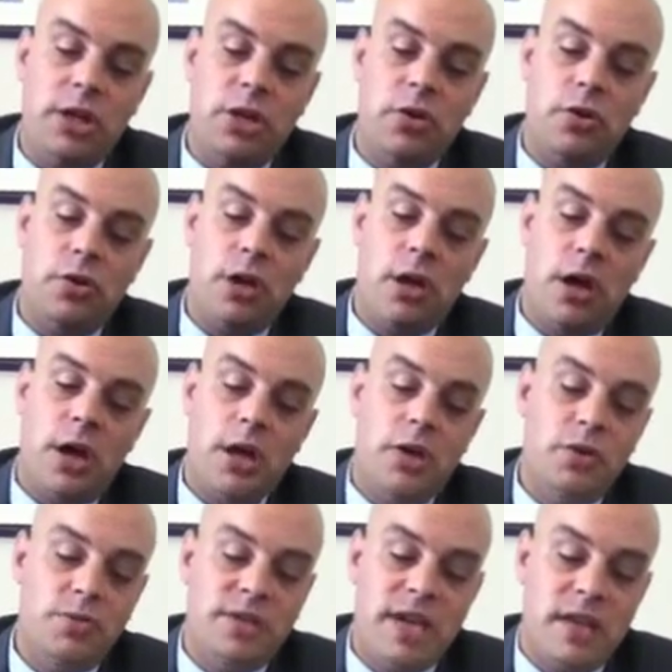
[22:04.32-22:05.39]
in your
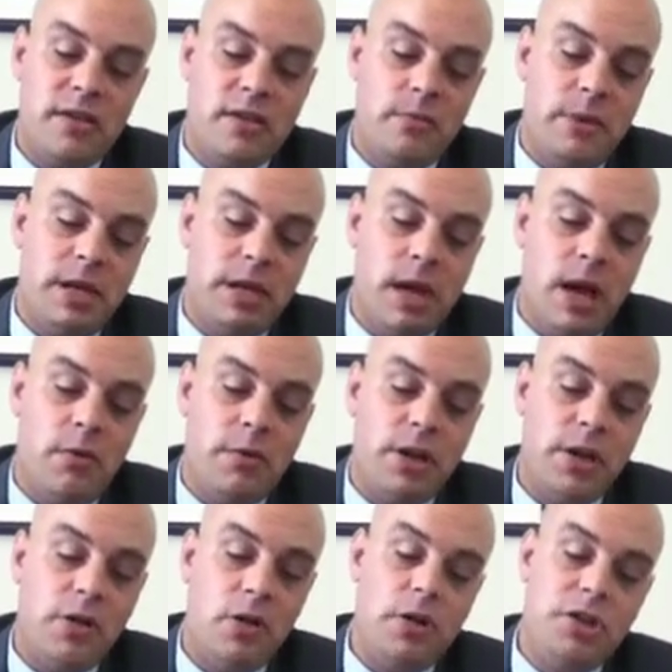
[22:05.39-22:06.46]
New Testament, I
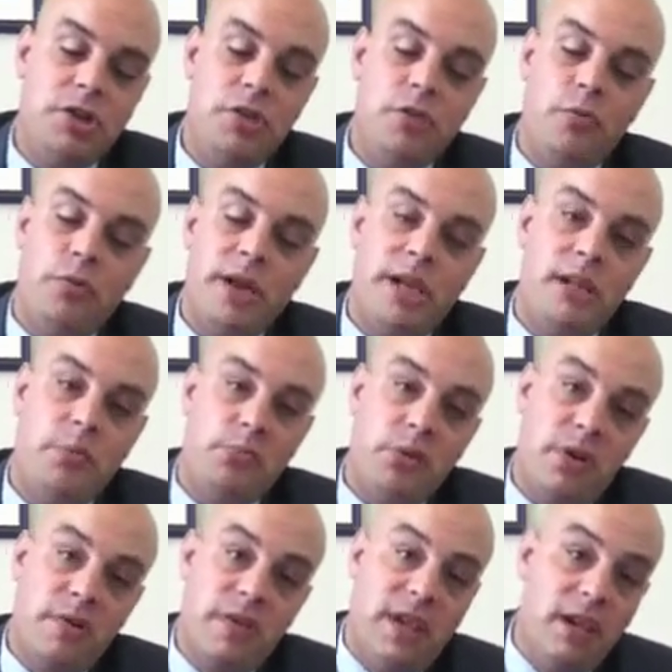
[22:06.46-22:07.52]
would encourage you to read the
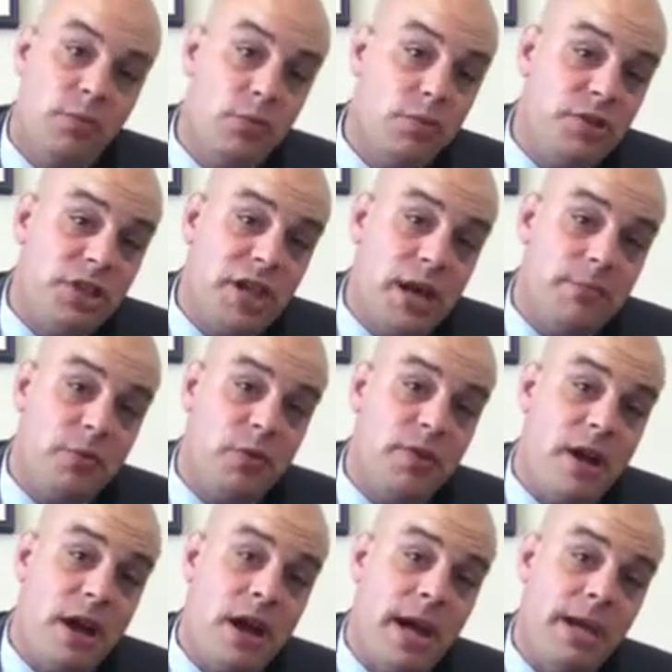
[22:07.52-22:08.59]
book of Hebrews chapter
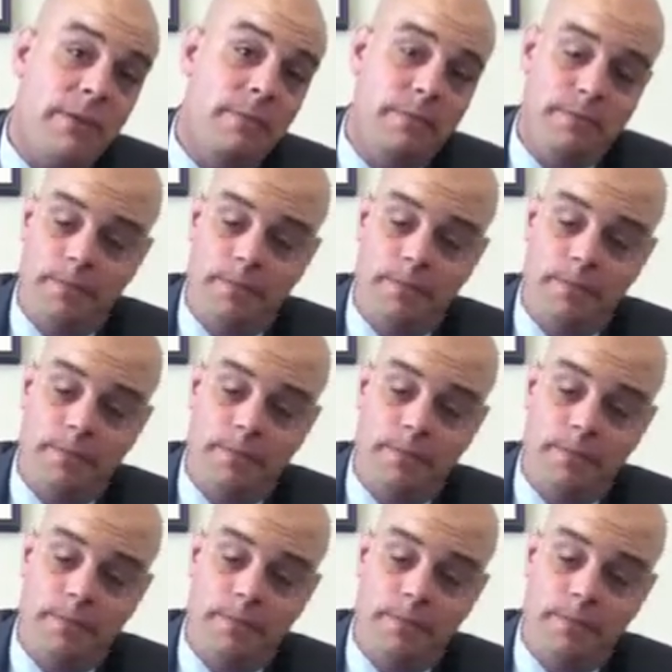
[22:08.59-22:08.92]
9